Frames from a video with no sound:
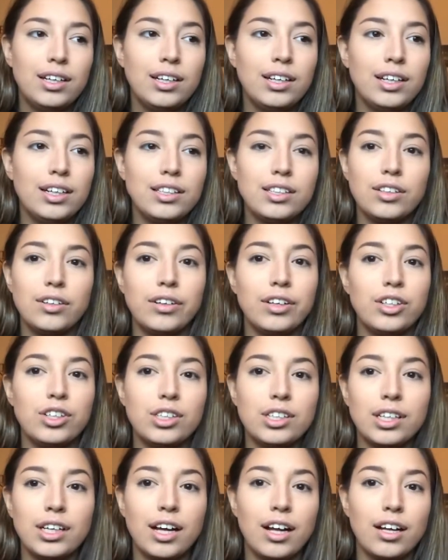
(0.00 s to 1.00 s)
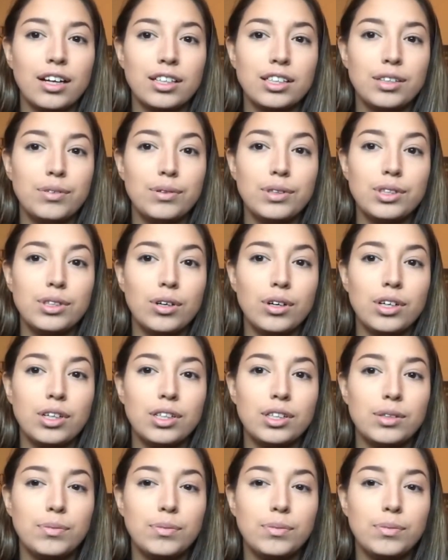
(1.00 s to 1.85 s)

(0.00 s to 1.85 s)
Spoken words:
It's literally just a galaxy with stars.